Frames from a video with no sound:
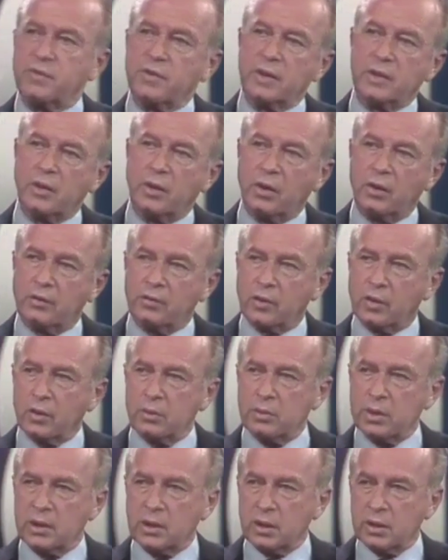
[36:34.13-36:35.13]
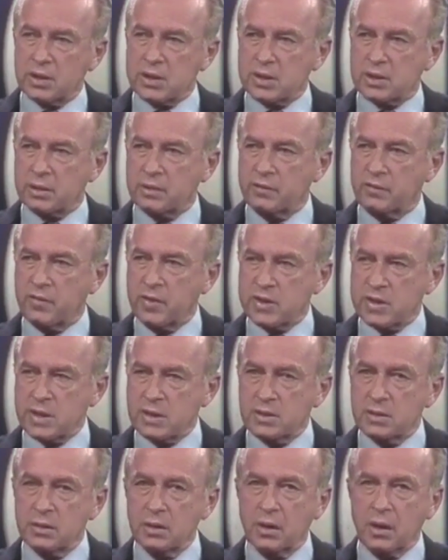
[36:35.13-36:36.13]
alone, to Israel in the
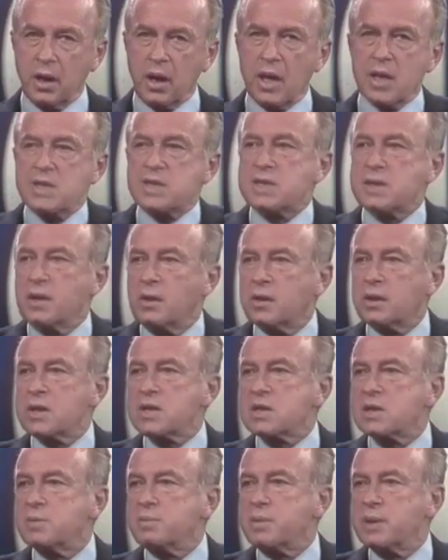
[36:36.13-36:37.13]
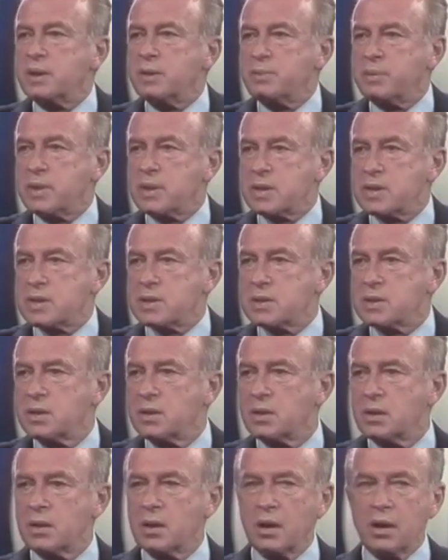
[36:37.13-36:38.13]
context of an overall Middle Eastern
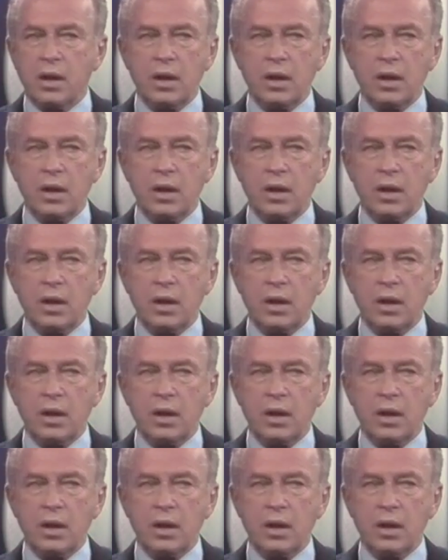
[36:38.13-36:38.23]
visit,